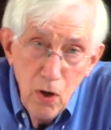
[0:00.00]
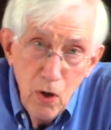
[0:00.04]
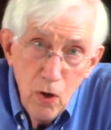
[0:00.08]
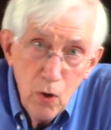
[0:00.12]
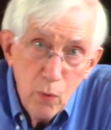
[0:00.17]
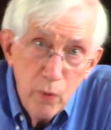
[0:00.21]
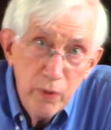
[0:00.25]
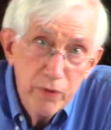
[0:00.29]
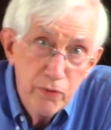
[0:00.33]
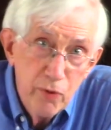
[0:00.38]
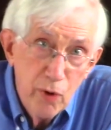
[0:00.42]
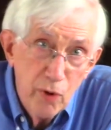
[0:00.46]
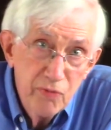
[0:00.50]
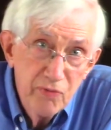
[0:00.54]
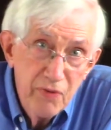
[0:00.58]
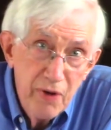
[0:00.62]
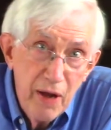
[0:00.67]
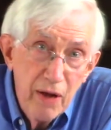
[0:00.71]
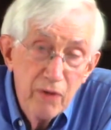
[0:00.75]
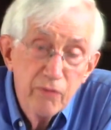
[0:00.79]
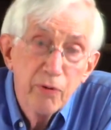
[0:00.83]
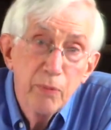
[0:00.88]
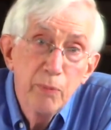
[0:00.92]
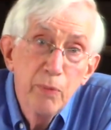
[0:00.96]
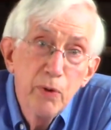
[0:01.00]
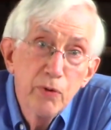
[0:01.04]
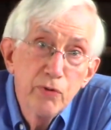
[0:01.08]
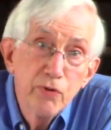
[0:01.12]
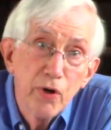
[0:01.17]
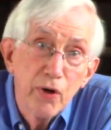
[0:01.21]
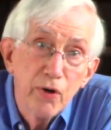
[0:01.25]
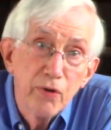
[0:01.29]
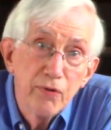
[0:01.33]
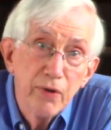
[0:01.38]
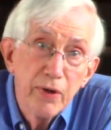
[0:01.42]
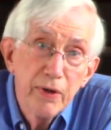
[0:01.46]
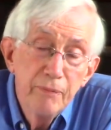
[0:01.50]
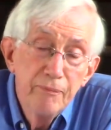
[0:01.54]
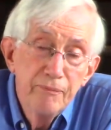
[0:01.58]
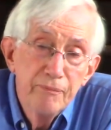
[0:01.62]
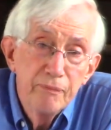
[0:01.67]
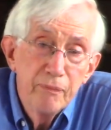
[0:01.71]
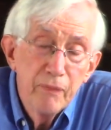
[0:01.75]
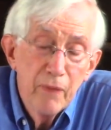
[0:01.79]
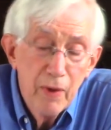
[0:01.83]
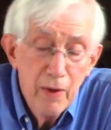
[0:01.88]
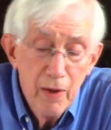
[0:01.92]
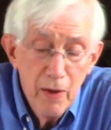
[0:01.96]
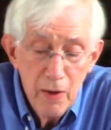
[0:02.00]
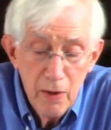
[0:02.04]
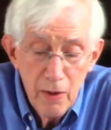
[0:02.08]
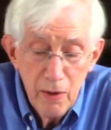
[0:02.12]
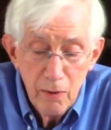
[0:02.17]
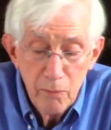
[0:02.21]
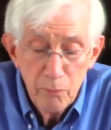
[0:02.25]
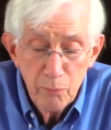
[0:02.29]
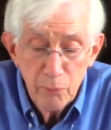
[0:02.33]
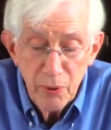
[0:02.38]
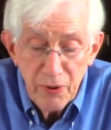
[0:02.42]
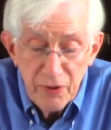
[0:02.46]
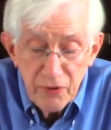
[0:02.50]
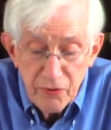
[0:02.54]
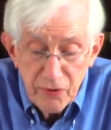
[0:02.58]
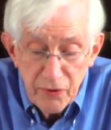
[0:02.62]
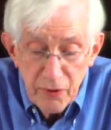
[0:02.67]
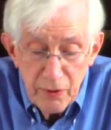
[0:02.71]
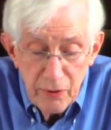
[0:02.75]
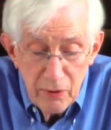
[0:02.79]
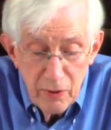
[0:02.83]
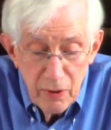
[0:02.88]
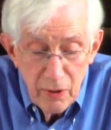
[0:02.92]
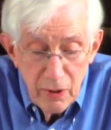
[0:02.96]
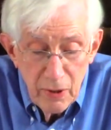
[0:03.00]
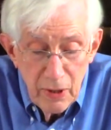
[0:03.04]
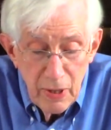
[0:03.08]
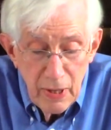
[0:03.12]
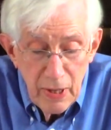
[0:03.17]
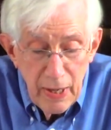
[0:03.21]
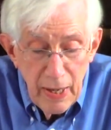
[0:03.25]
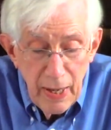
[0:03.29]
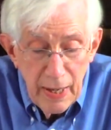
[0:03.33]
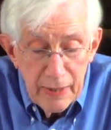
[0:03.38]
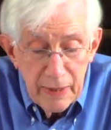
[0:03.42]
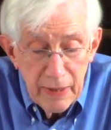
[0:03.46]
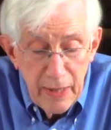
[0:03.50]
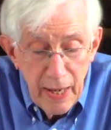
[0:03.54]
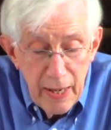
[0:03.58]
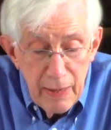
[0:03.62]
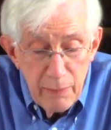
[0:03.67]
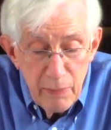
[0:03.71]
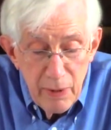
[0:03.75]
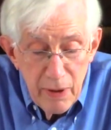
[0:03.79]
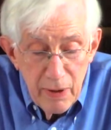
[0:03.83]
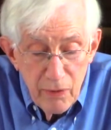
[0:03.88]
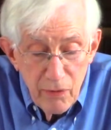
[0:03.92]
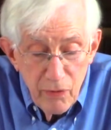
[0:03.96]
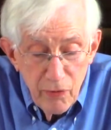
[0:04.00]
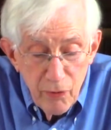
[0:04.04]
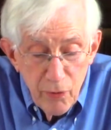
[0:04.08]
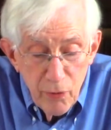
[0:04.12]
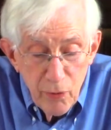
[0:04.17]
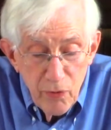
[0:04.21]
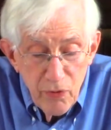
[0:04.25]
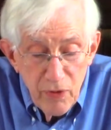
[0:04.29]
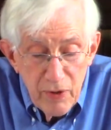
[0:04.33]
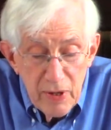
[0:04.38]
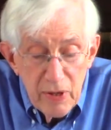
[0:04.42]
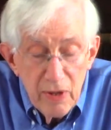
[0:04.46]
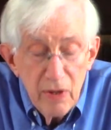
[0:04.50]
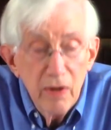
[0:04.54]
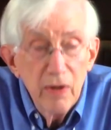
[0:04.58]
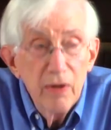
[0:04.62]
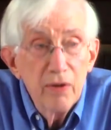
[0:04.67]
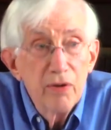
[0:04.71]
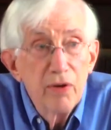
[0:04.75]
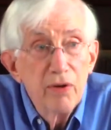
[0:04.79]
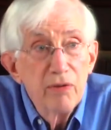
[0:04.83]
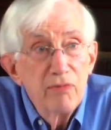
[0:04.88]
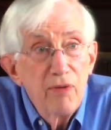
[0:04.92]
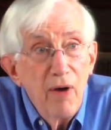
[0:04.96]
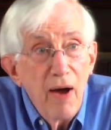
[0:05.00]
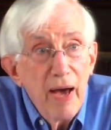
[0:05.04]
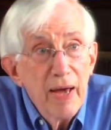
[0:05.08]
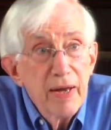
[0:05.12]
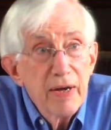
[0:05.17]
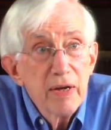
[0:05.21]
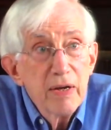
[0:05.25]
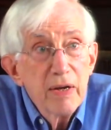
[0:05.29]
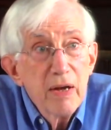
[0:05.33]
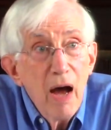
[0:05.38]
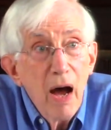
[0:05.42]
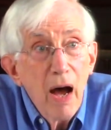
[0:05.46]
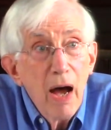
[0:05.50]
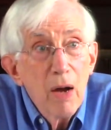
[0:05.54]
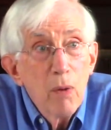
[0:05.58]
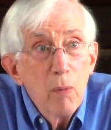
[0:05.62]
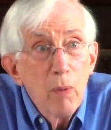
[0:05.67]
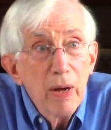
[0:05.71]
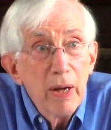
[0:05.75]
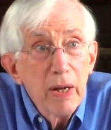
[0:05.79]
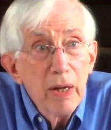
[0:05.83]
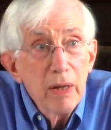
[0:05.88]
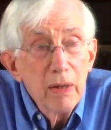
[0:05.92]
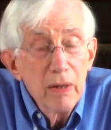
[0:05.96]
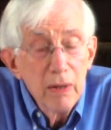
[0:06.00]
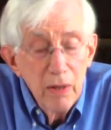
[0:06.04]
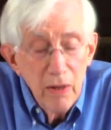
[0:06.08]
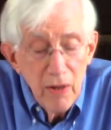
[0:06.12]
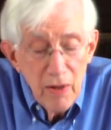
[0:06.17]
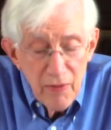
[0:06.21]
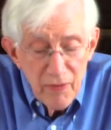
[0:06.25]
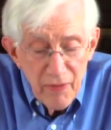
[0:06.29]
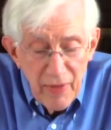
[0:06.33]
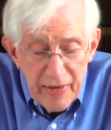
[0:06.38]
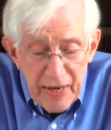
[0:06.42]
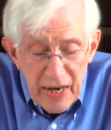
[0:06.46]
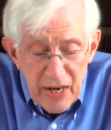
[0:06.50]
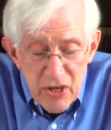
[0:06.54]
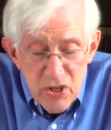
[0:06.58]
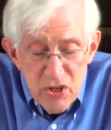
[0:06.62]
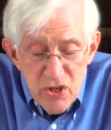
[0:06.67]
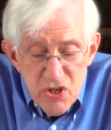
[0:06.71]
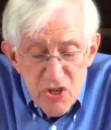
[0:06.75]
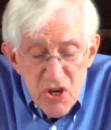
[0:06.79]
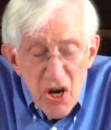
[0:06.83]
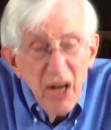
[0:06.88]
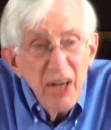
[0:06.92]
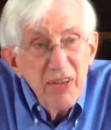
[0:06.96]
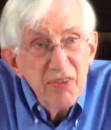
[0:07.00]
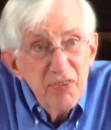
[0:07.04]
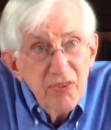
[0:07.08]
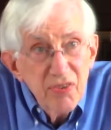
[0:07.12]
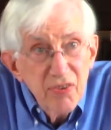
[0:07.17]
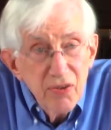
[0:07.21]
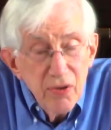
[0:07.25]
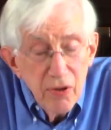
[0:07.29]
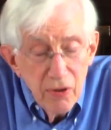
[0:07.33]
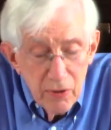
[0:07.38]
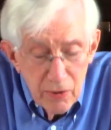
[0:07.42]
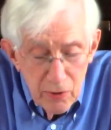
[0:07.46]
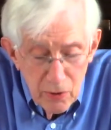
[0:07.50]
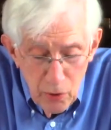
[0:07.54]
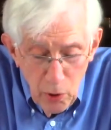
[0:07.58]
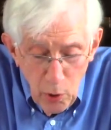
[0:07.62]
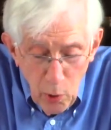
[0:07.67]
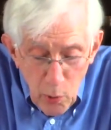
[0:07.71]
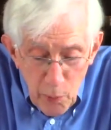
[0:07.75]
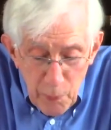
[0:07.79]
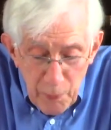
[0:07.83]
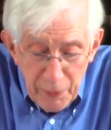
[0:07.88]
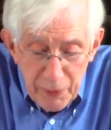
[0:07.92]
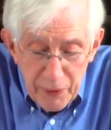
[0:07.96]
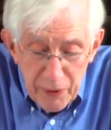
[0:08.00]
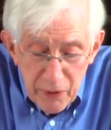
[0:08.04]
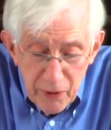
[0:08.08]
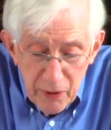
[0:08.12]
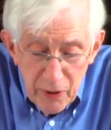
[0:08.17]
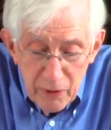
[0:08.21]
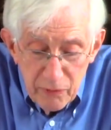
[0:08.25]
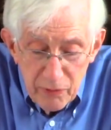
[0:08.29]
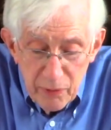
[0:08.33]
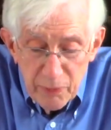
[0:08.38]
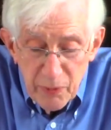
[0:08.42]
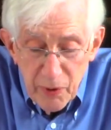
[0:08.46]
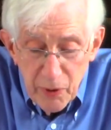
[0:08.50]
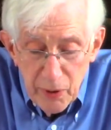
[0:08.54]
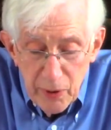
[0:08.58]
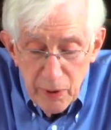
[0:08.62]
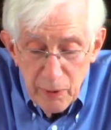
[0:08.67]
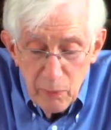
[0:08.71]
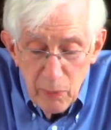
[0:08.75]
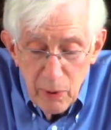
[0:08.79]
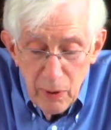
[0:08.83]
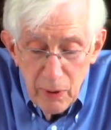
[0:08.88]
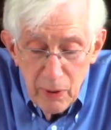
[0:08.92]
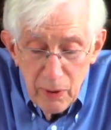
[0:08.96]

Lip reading: We drove down from New Jersey, Princeton, and came in through the divided highway that had just opened from Durham